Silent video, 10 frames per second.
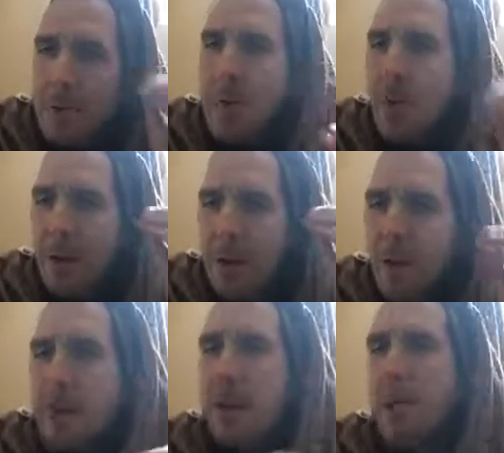very,
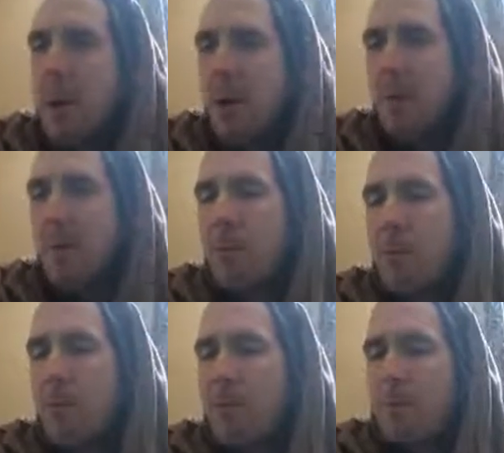very powerful.
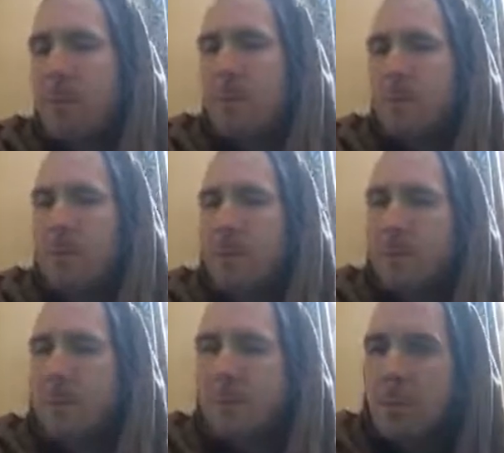
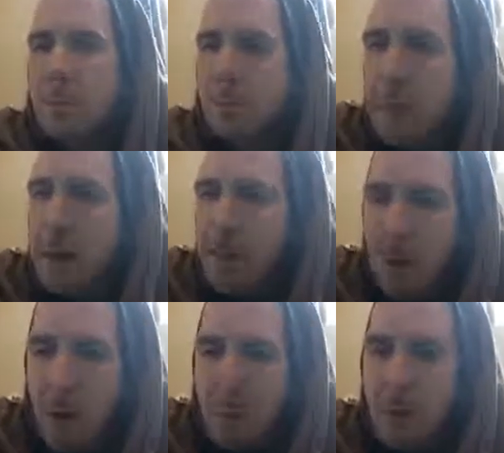Very
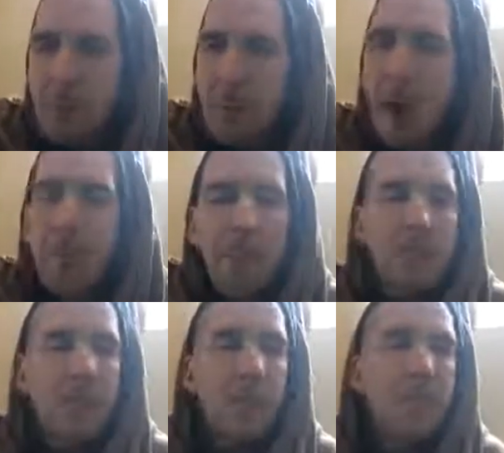powerful.
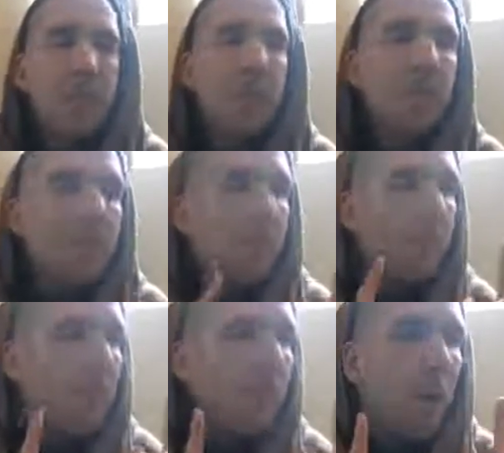Prabhupada says, even if they
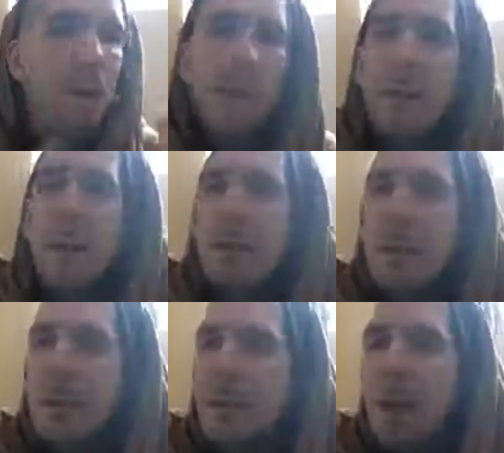read one line,
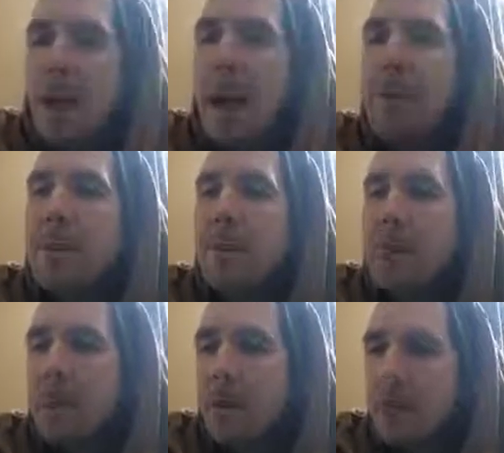their life is a
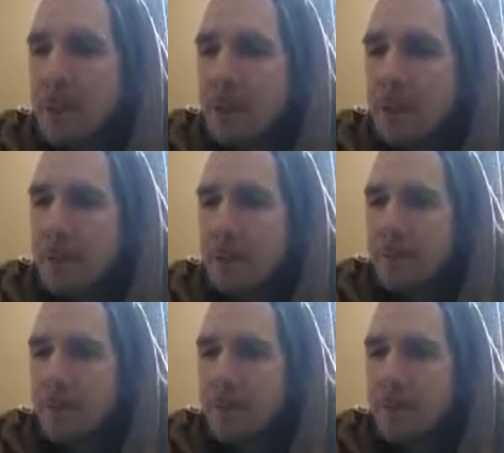success.